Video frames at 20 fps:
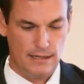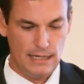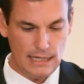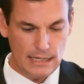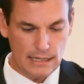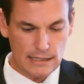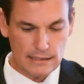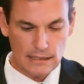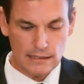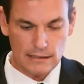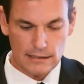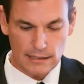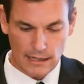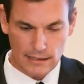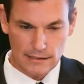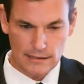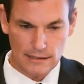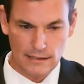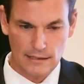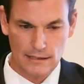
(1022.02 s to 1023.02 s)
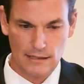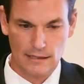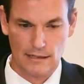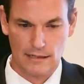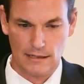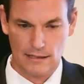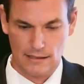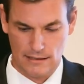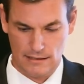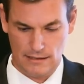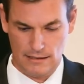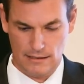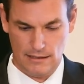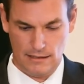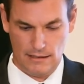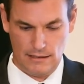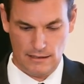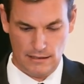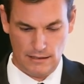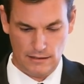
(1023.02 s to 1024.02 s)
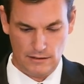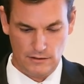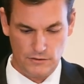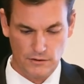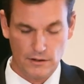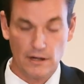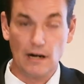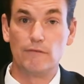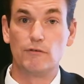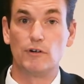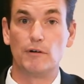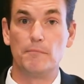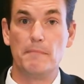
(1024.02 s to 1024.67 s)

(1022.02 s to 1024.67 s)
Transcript: is intended to cover